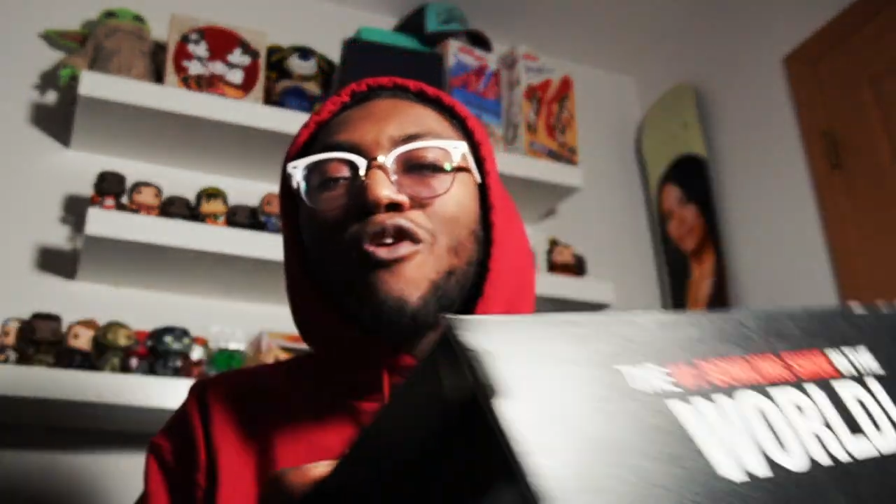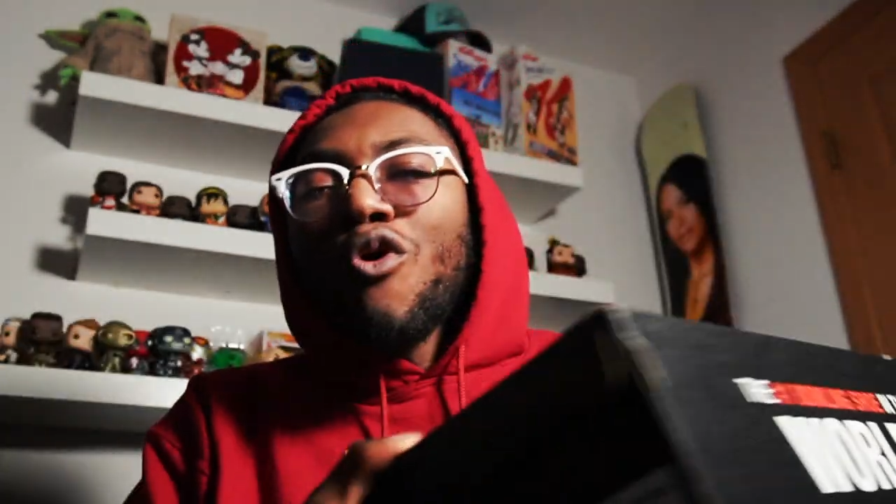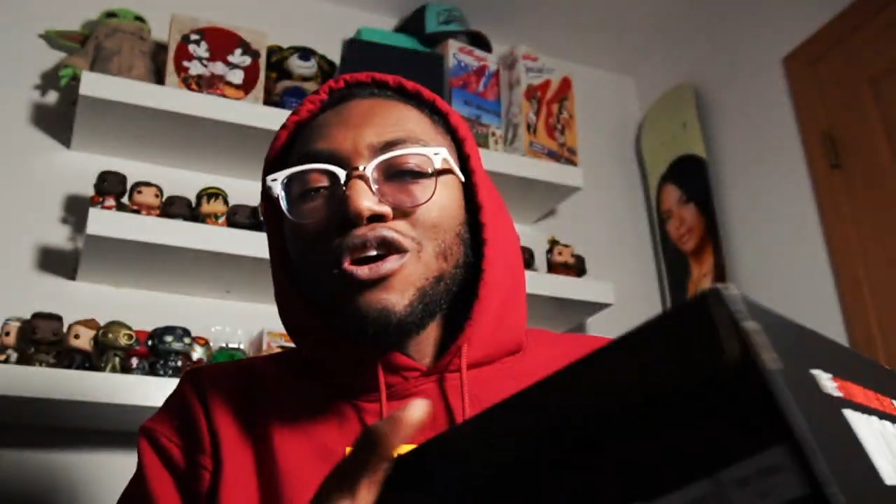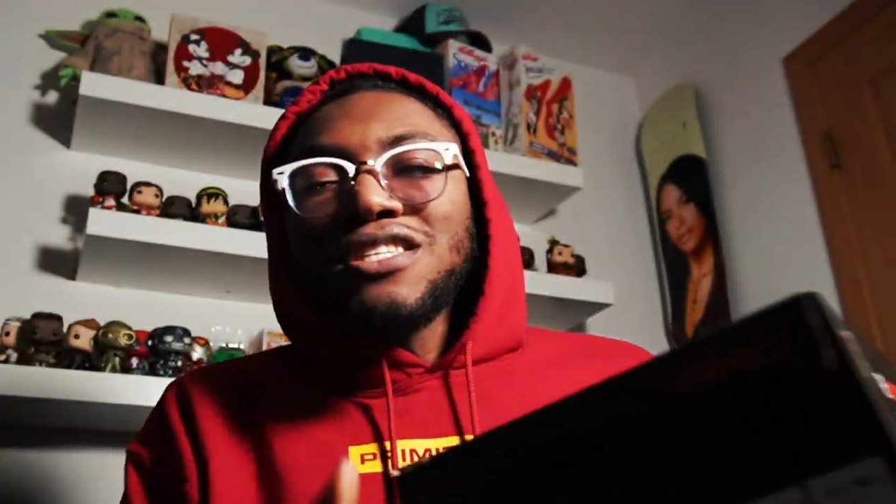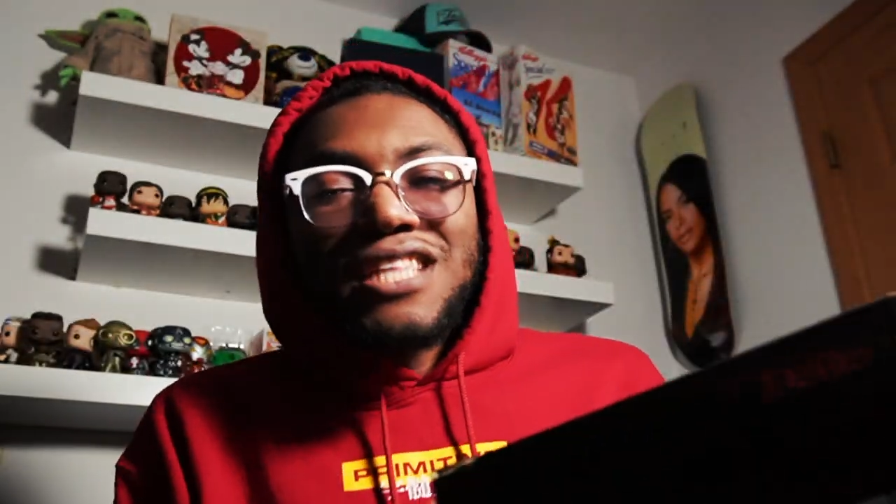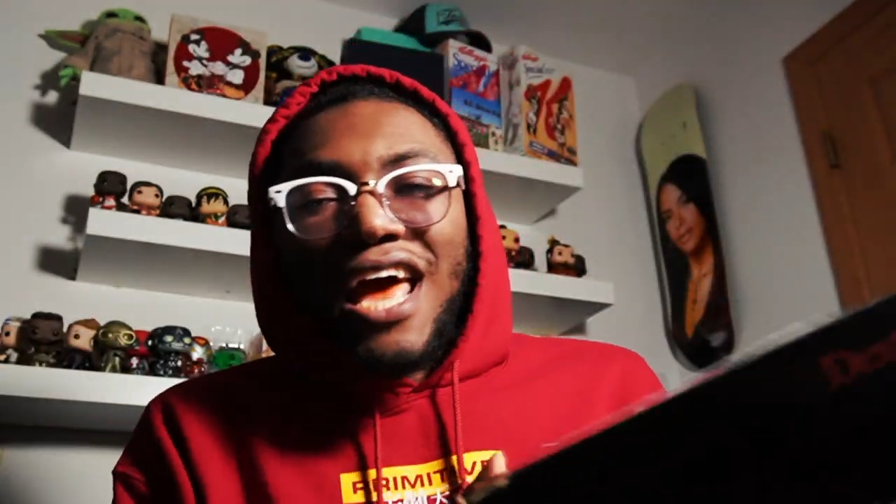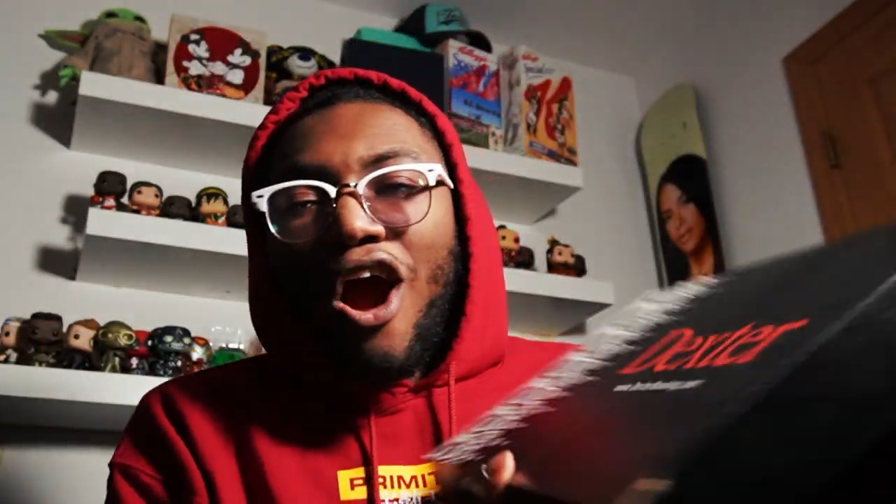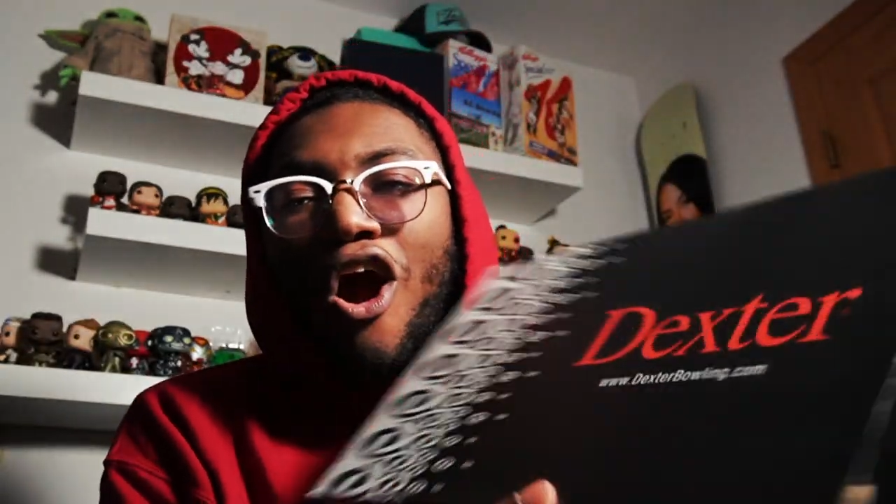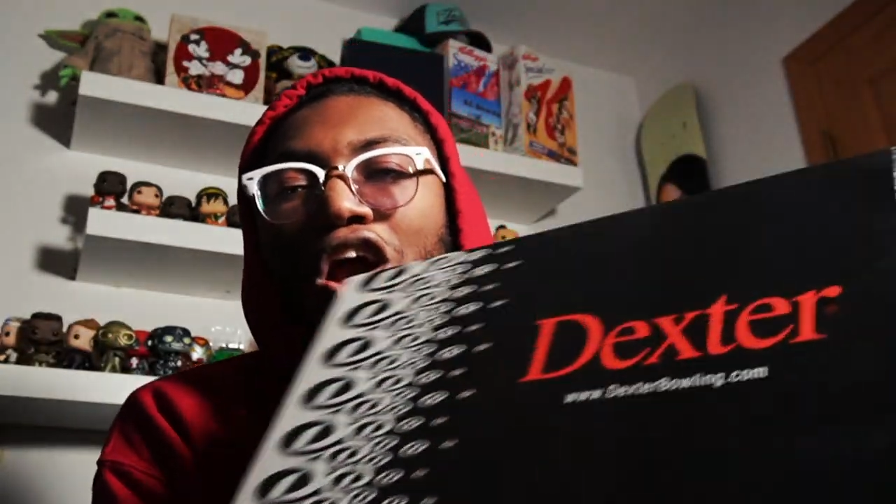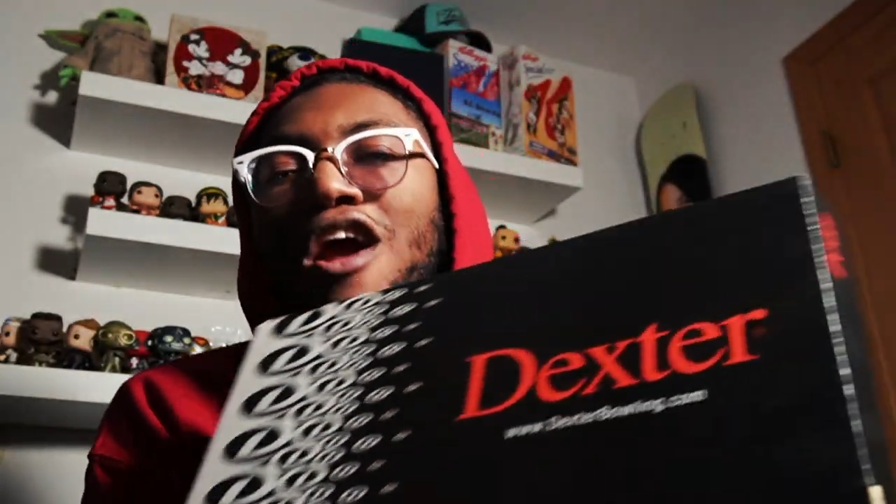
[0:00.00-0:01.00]
course, they
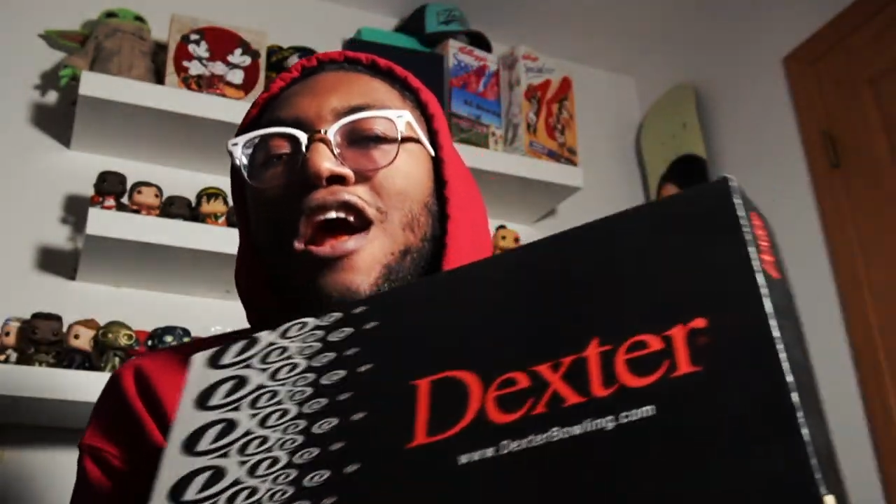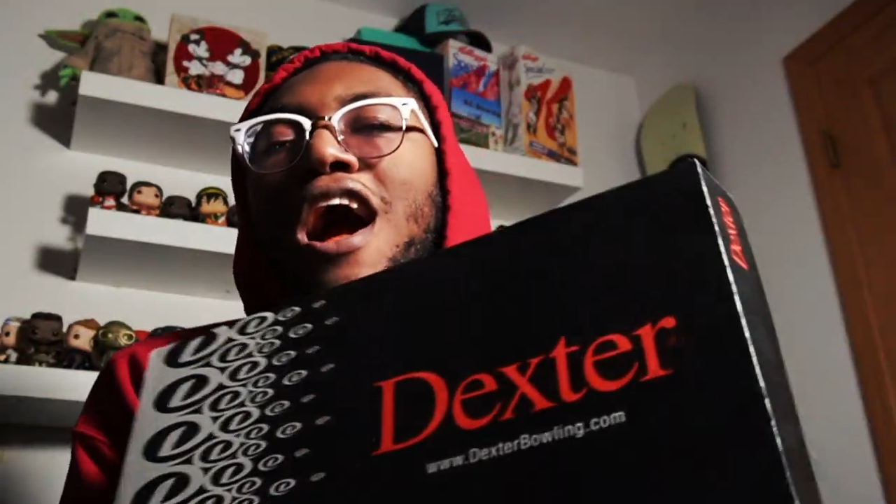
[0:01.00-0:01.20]
are